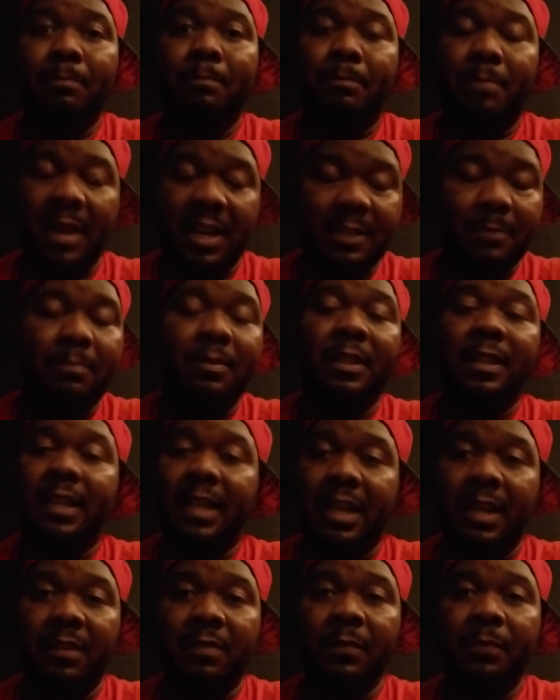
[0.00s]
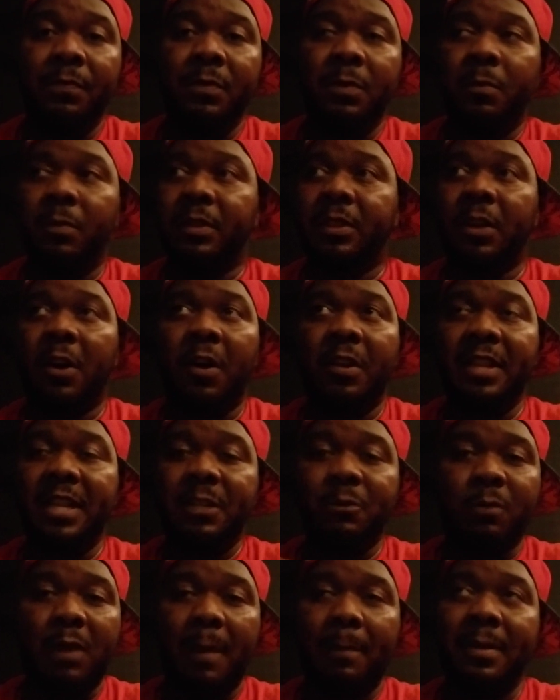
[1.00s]
Best believe. With all these
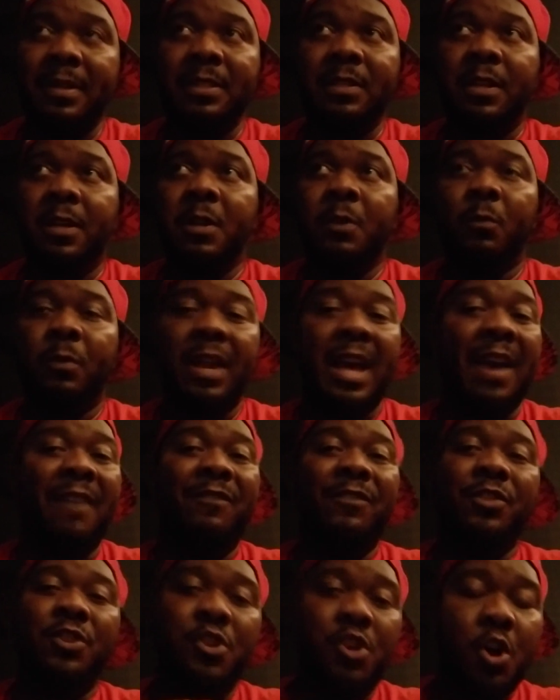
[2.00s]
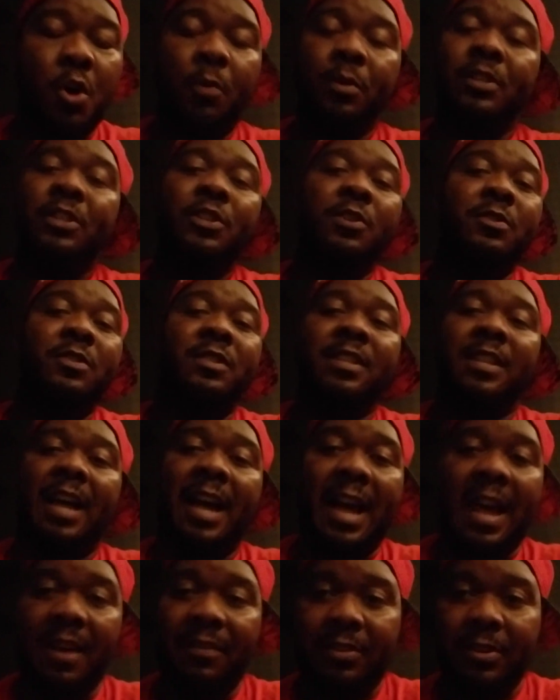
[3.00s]
weapons, we have no excuse to not
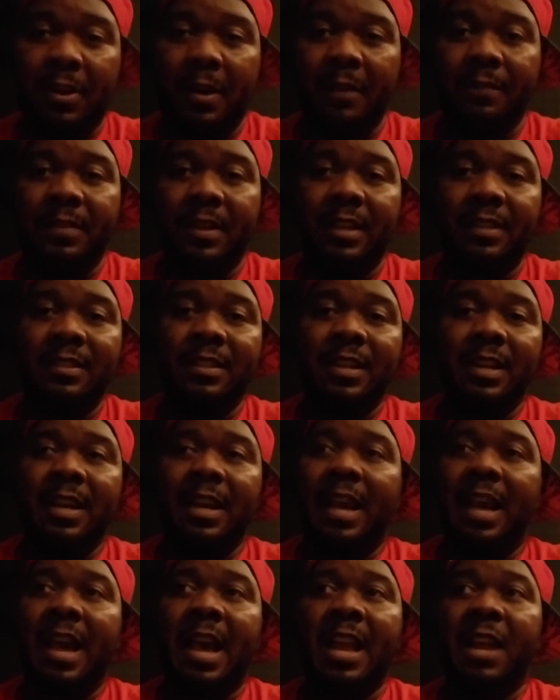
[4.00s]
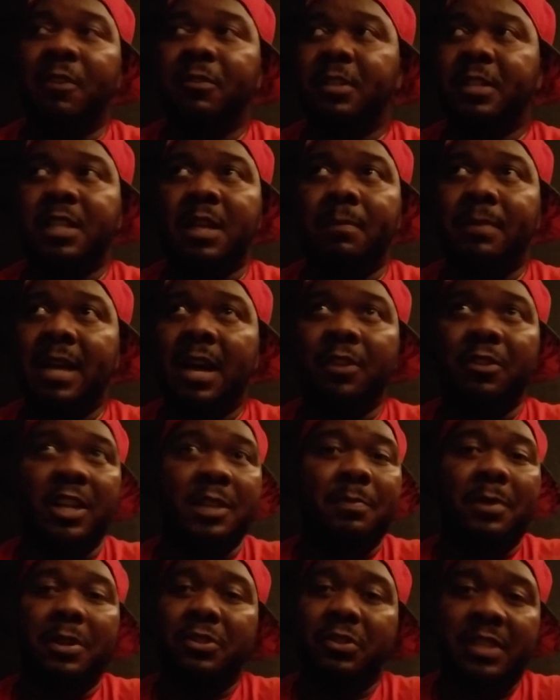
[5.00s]
have an offense. And it'll just come down to our
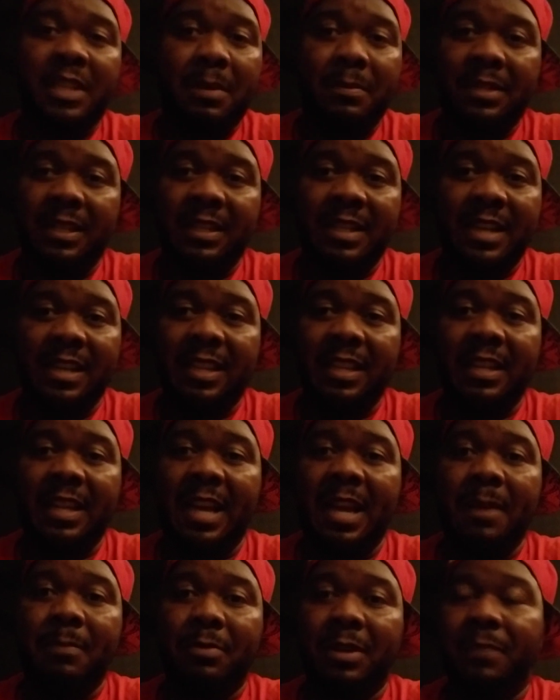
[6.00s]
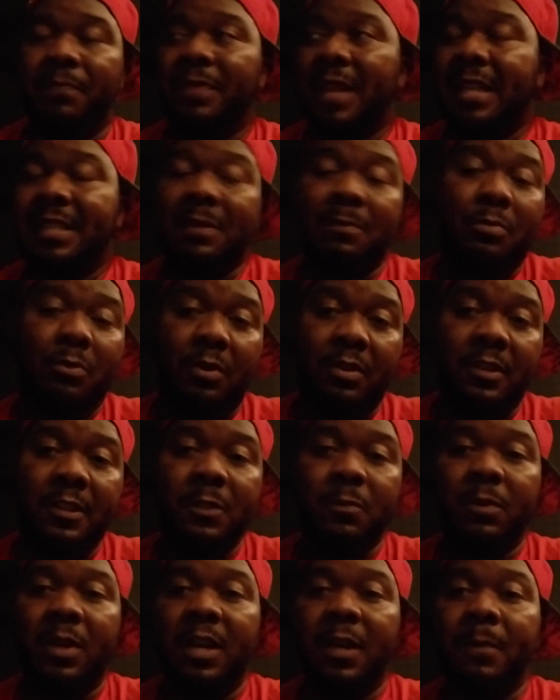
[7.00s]
special teams at the end of the day, but that's important as
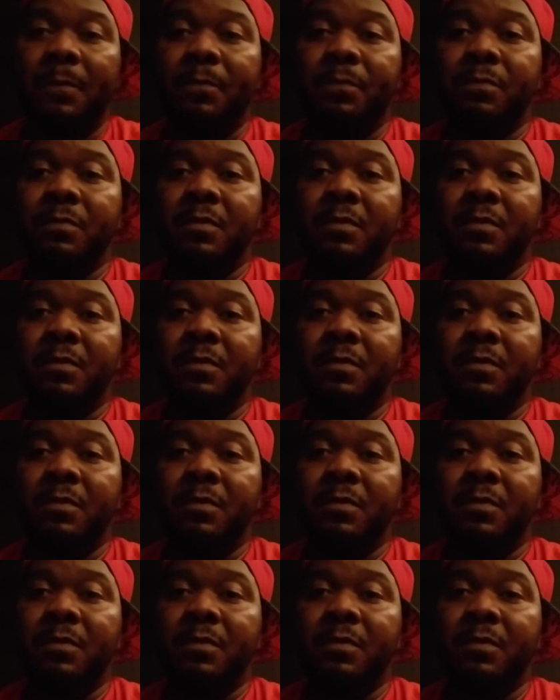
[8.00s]
well.